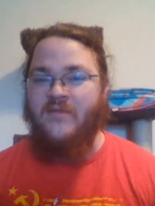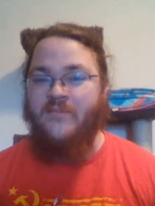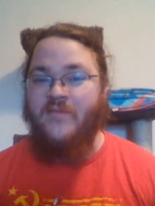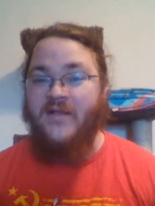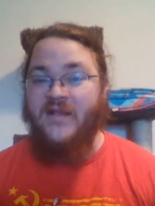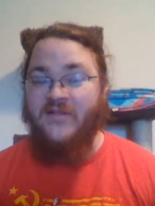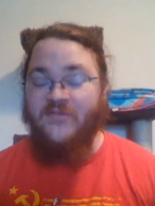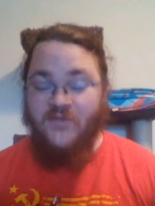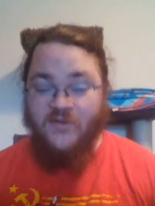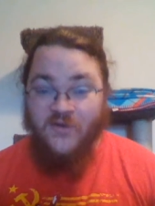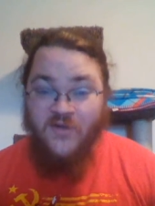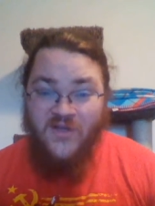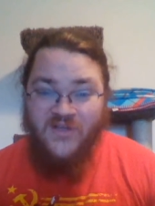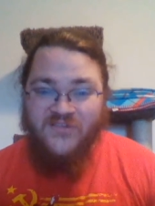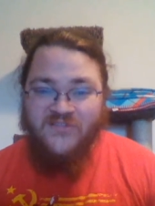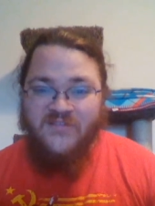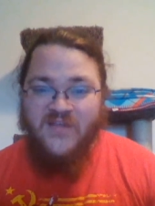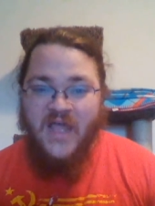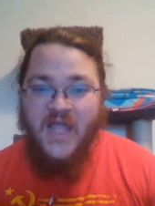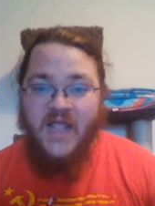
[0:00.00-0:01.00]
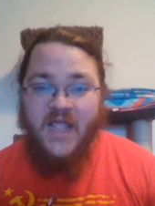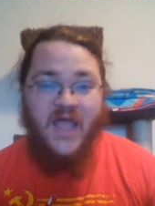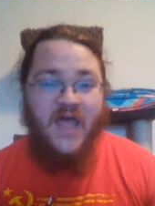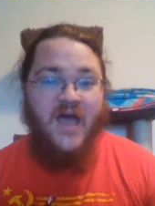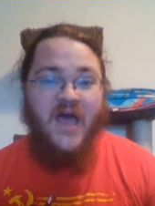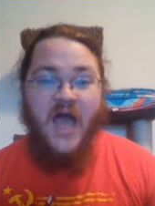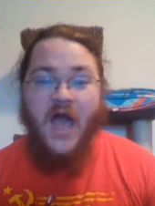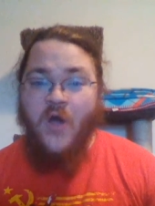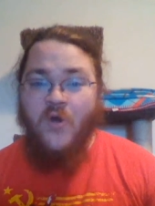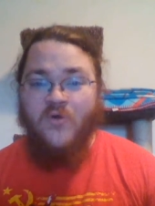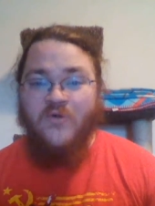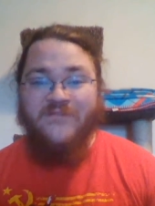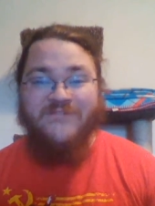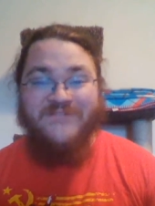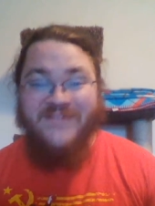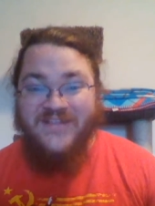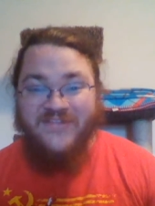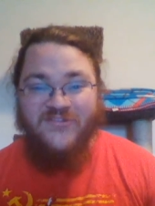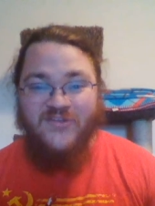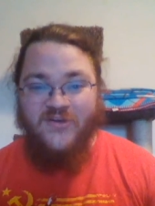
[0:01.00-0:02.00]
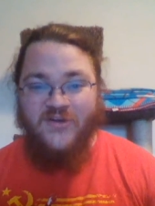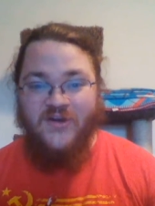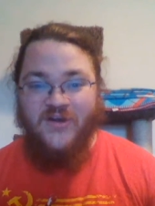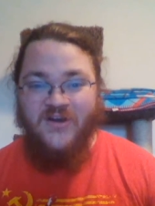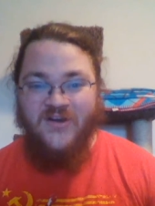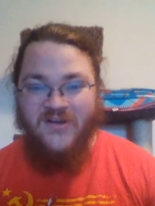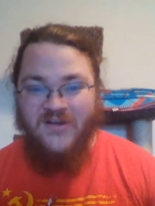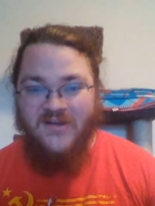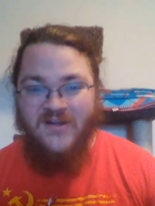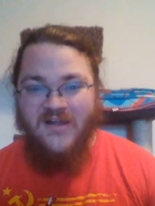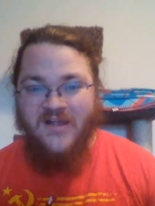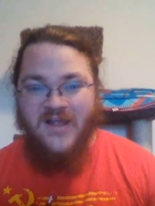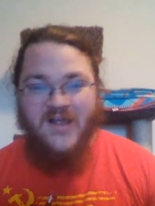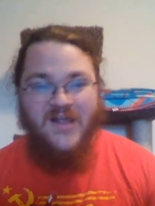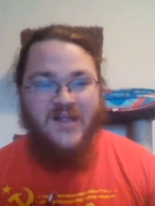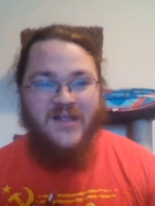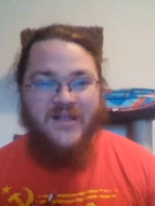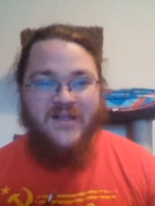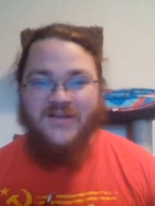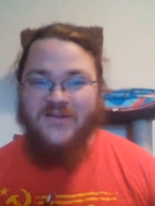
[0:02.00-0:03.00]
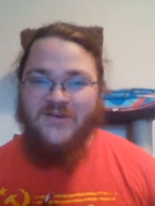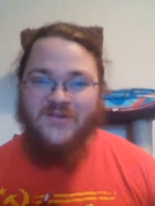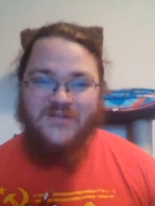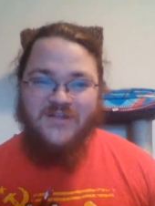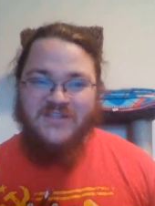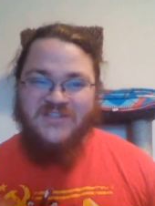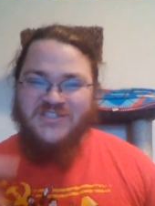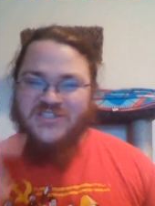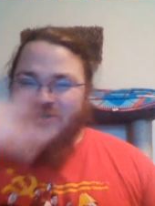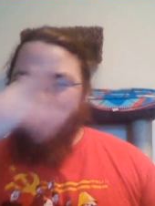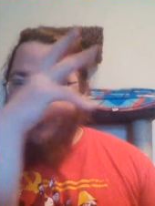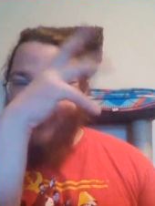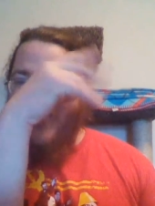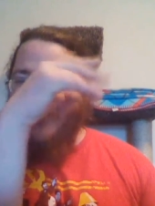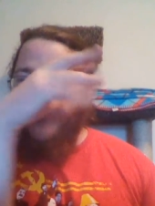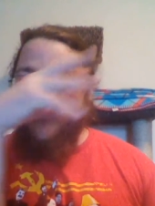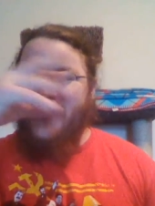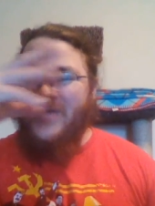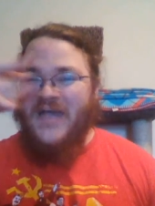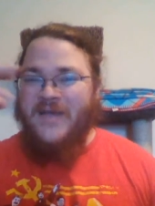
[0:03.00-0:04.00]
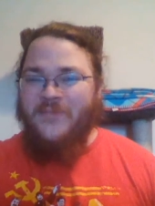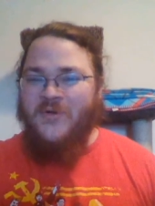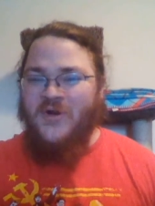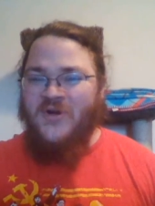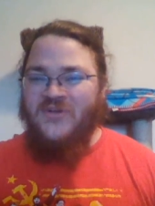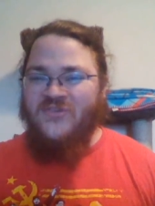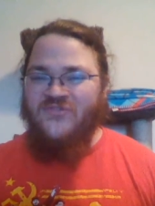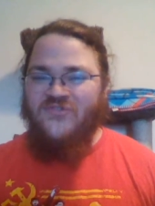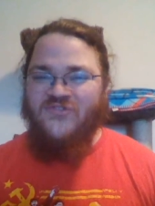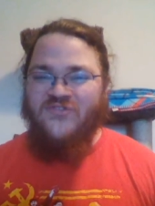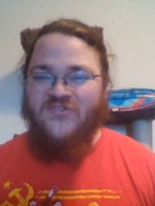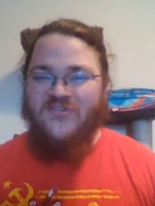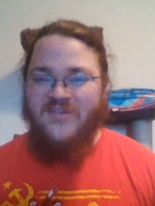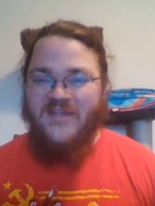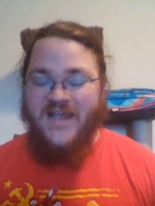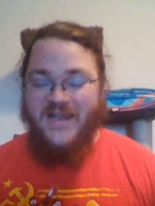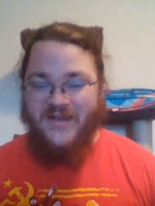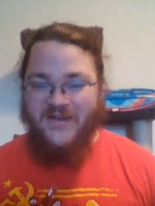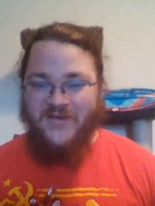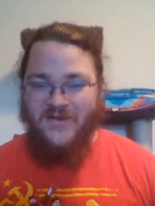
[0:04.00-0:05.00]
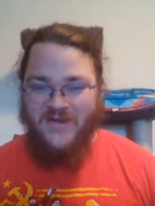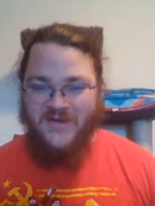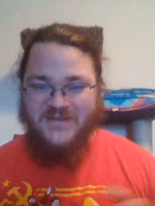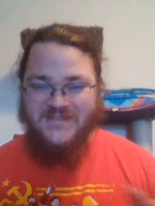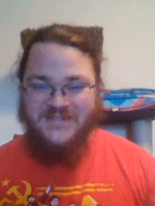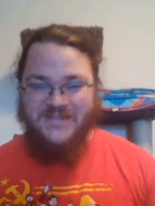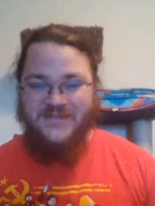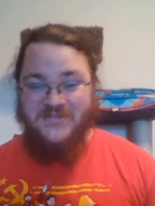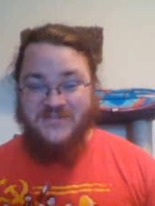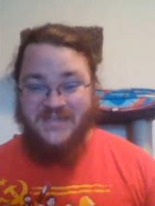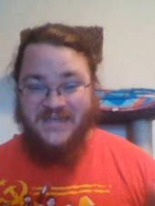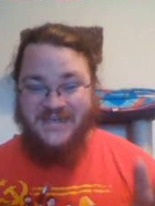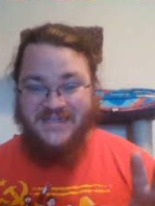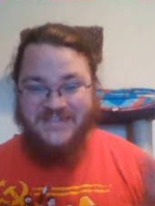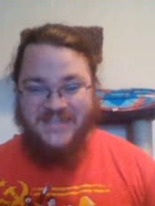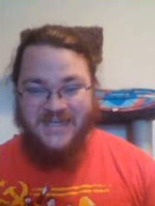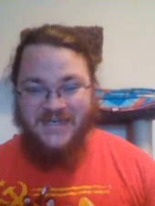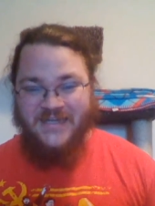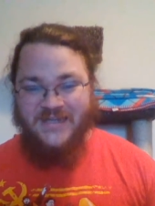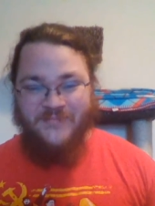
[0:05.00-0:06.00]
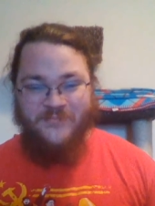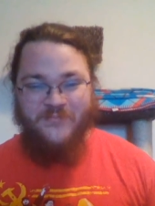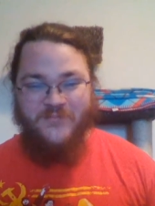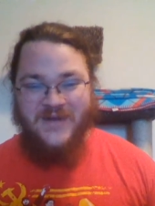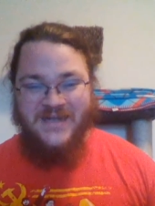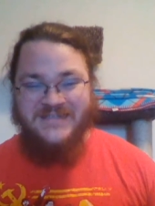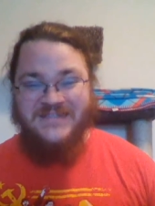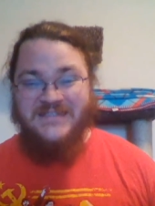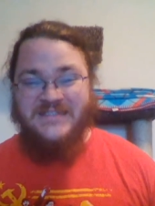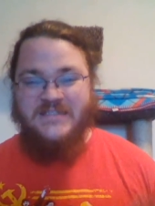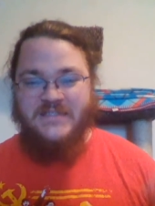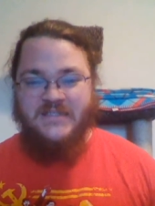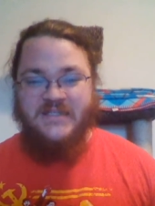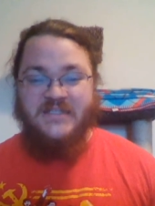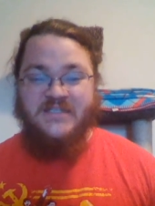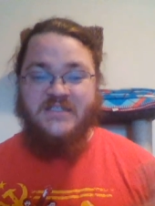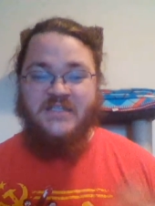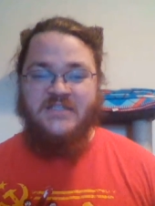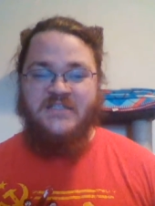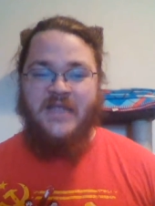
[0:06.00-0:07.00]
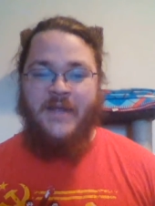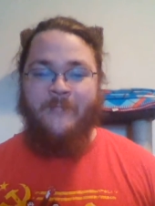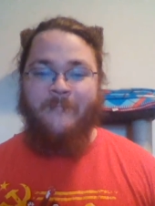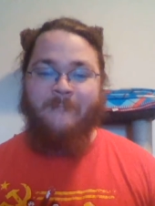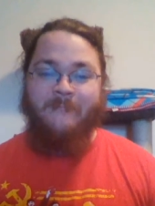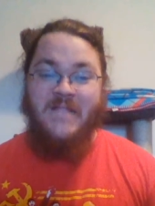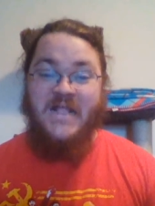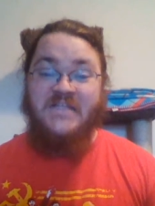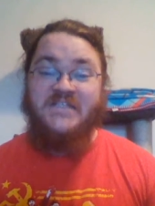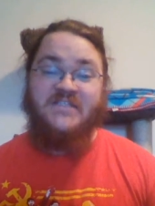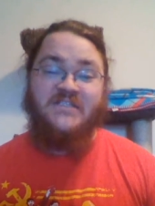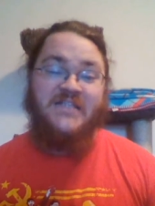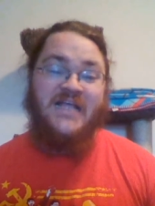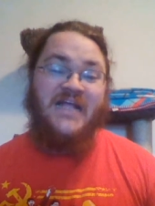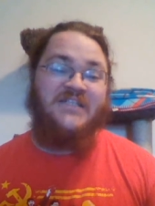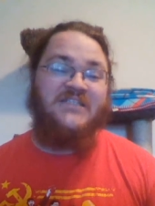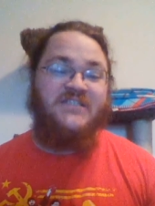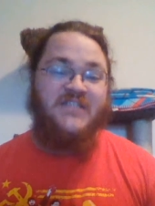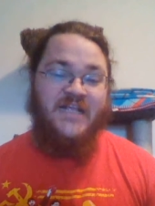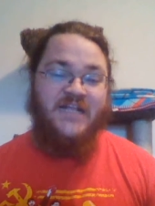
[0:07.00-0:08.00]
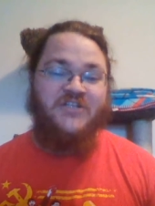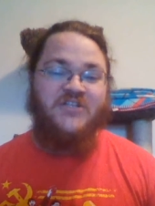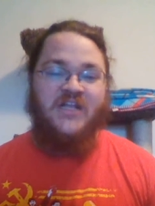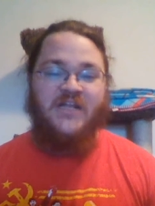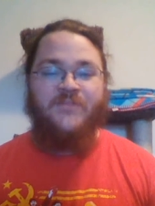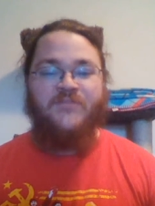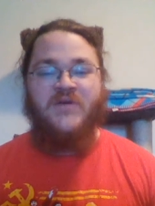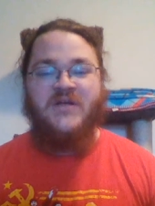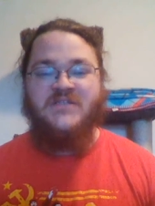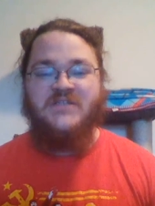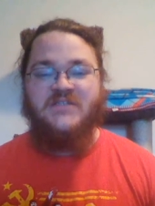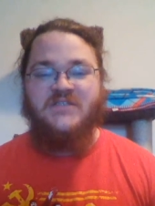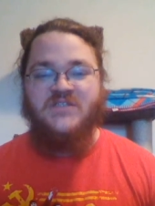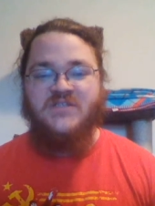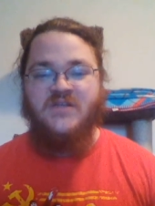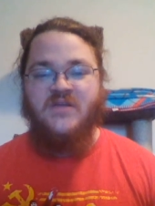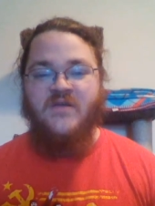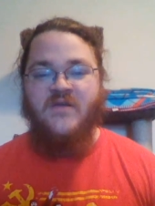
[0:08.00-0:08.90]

because it looks like our visitor, you know, the squid with eyeballs, and you know how he said there's an angelic presence. It's the same. It's that's the angelic presence,